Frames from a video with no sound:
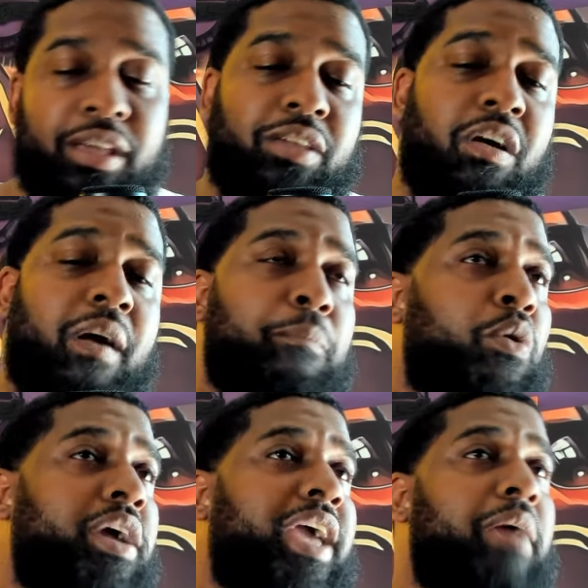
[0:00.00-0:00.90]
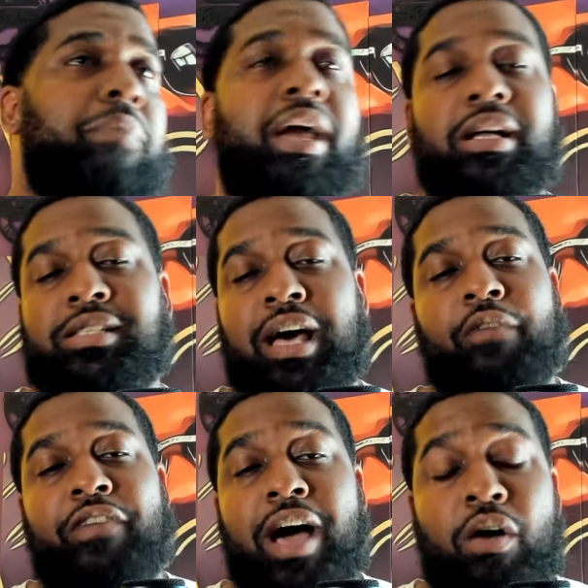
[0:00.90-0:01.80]
Y'all boy can't make a top
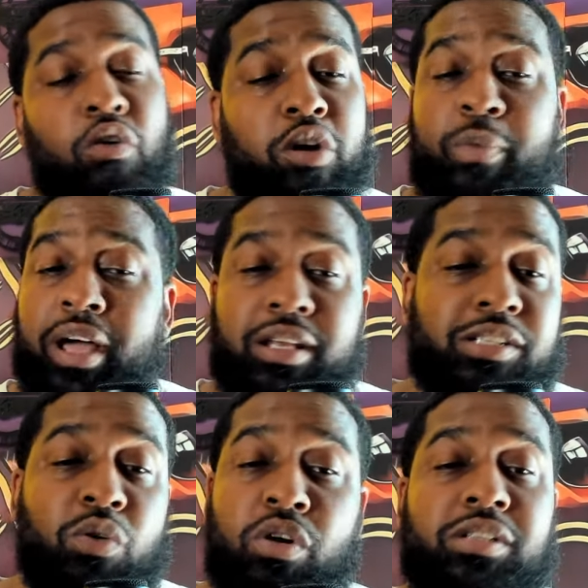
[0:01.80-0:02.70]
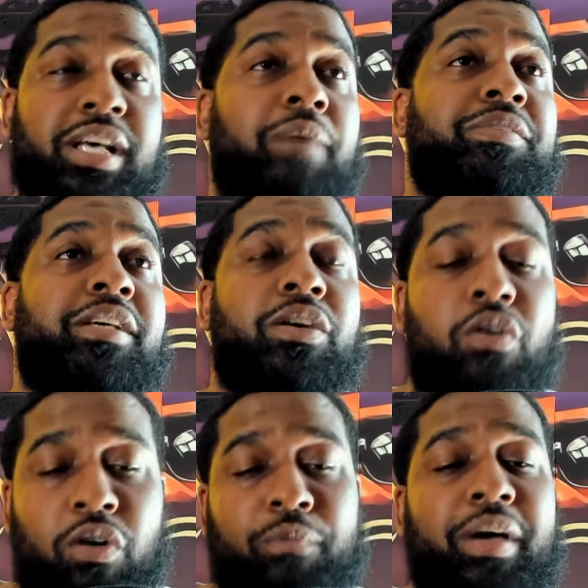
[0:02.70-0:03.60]
five quarterback list or a top 10
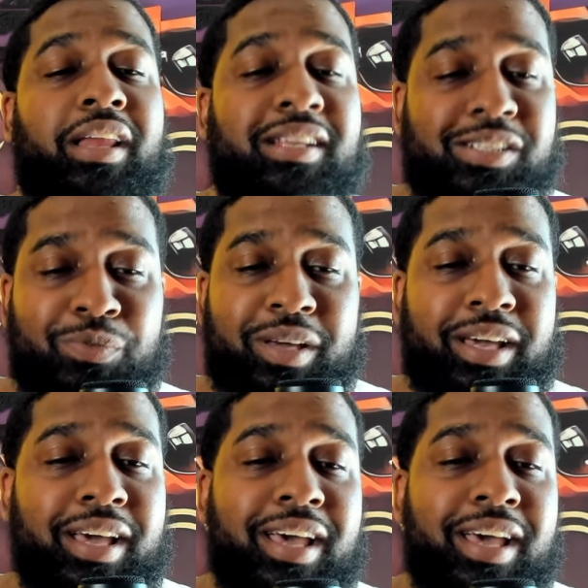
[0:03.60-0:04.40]
quarterback list, man.